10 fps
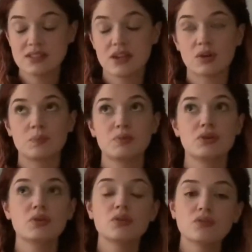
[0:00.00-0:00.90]
They're
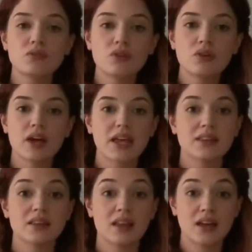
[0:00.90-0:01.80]
beautiful
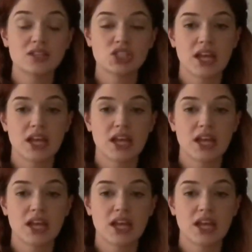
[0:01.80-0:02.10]
and lush,